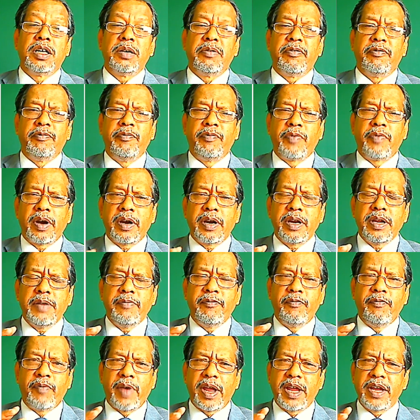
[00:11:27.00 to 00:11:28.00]
Very
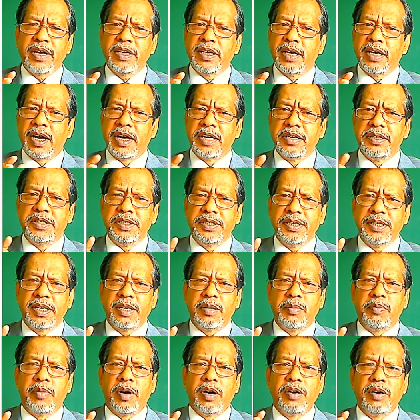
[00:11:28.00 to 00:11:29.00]
vague idea
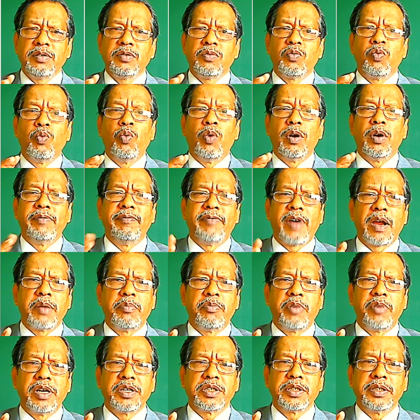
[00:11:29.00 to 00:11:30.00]
about what
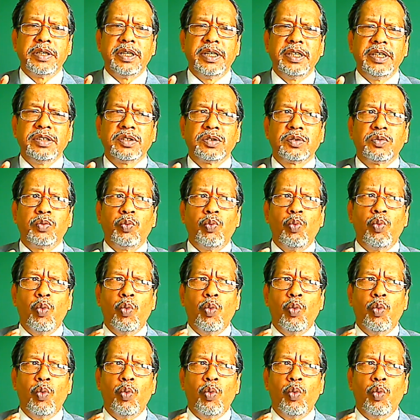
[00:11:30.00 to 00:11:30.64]
vibration is,